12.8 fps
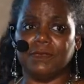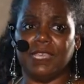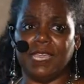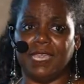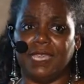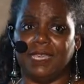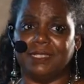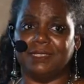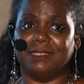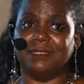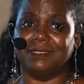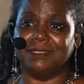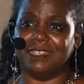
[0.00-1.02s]
and
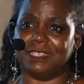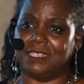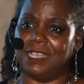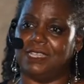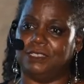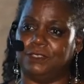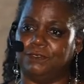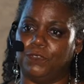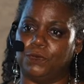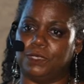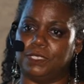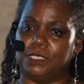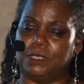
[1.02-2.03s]
decided to
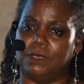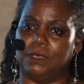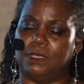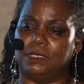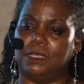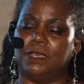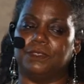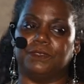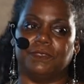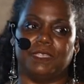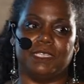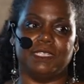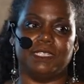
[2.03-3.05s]
focus on other
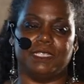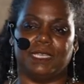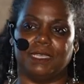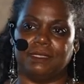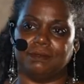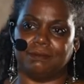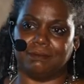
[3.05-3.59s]
things. And I